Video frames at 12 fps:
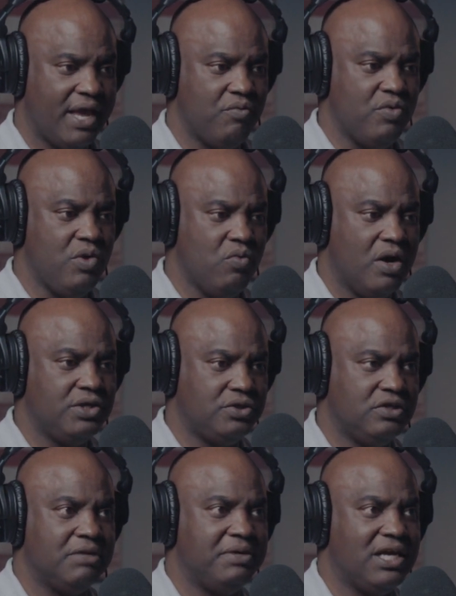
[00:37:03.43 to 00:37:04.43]
we want
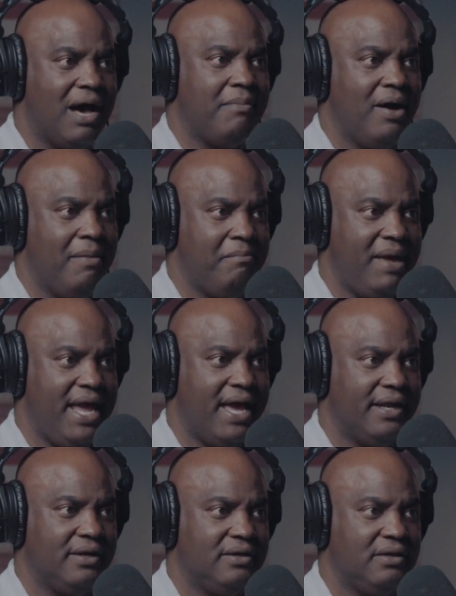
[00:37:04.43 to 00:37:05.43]
you to become a
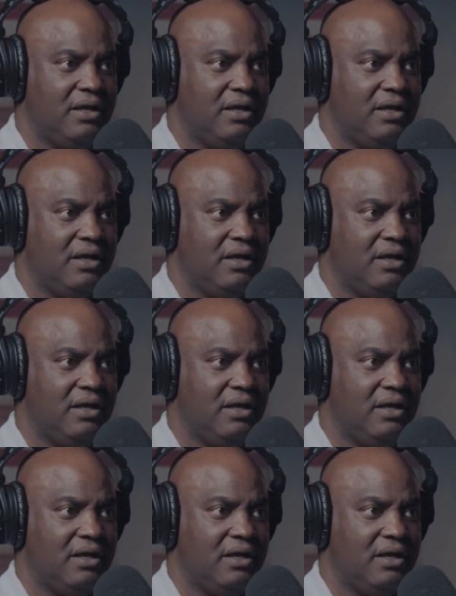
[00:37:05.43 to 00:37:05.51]
man,